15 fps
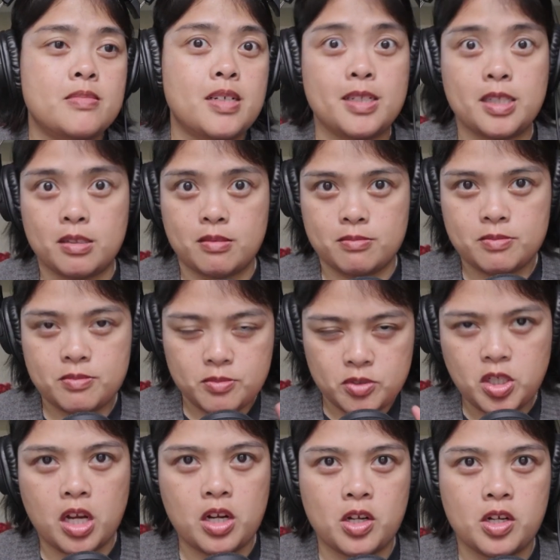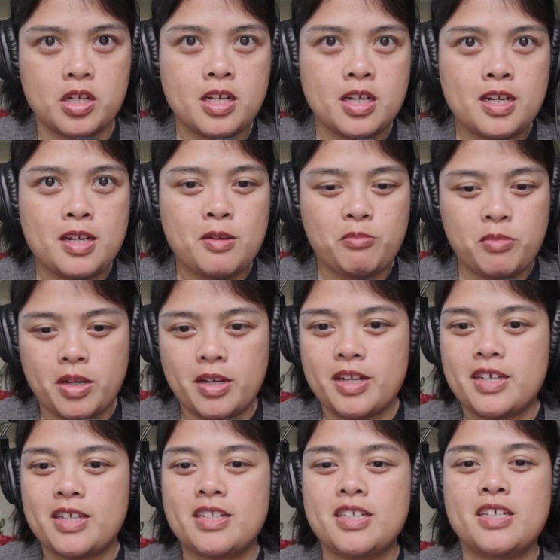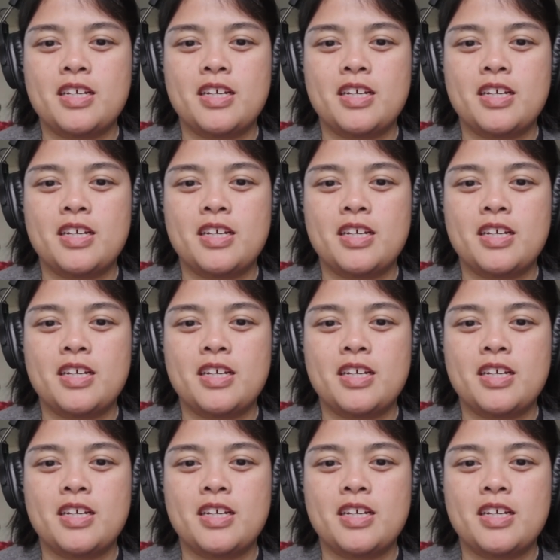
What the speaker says: I know, shocker, but